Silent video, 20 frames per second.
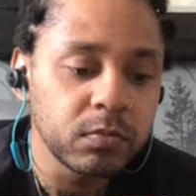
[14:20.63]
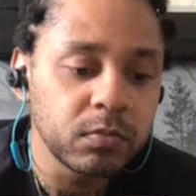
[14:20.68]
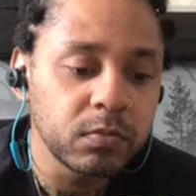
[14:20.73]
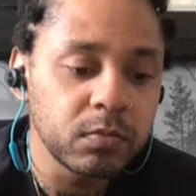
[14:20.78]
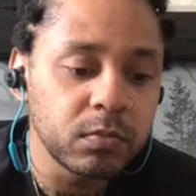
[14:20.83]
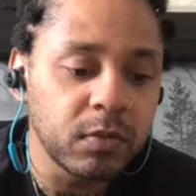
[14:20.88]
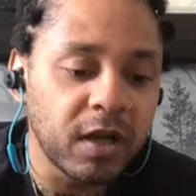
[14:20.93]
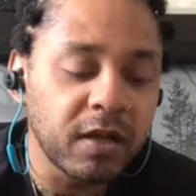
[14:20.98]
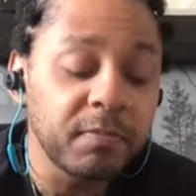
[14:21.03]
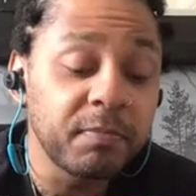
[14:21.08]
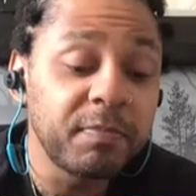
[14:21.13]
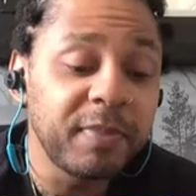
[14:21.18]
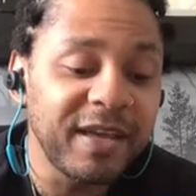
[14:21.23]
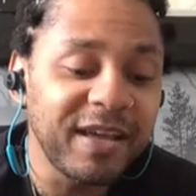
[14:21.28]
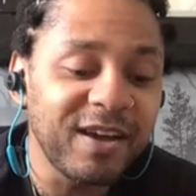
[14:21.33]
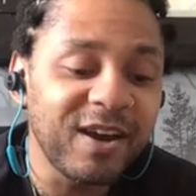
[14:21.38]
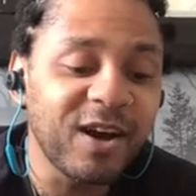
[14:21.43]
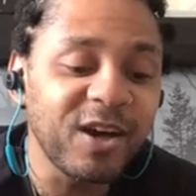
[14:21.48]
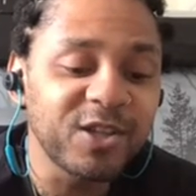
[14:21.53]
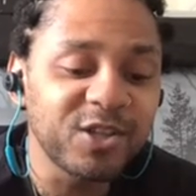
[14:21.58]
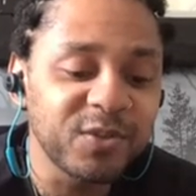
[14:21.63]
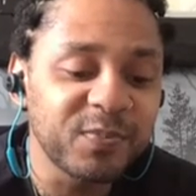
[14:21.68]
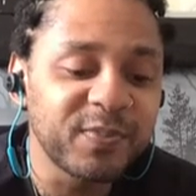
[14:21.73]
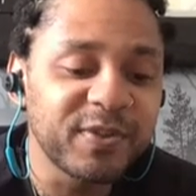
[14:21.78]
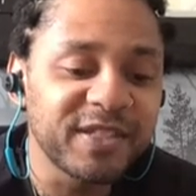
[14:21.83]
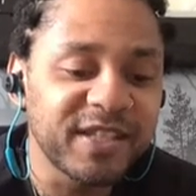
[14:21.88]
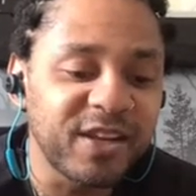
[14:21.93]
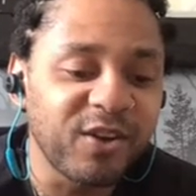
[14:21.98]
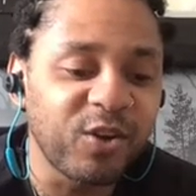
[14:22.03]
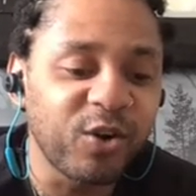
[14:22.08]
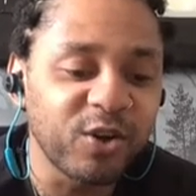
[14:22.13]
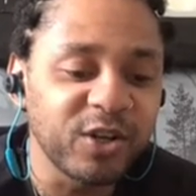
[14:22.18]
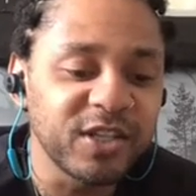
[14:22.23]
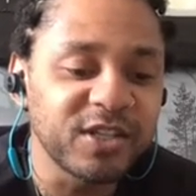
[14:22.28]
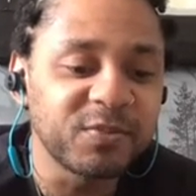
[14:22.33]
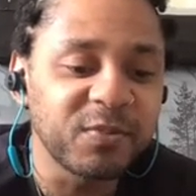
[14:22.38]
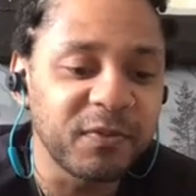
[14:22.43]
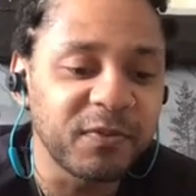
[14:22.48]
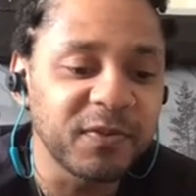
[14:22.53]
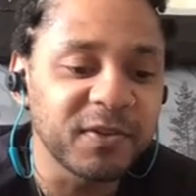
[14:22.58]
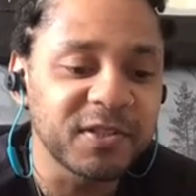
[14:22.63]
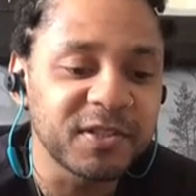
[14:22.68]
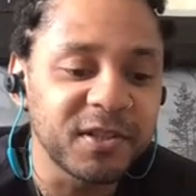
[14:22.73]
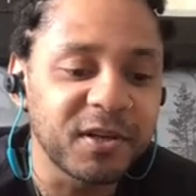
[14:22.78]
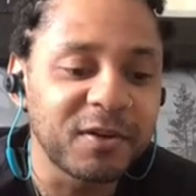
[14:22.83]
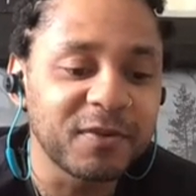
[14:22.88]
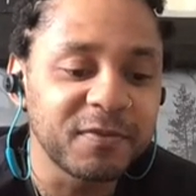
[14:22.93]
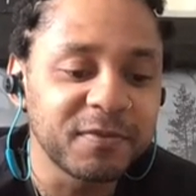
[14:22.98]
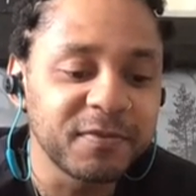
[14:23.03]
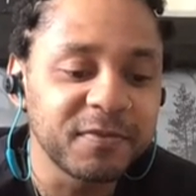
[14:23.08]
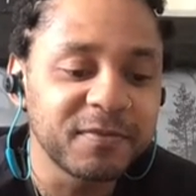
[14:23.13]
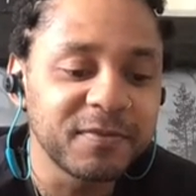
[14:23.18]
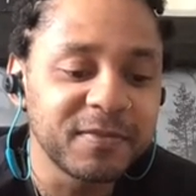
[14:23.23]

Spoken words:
And be 100% honest with yourself.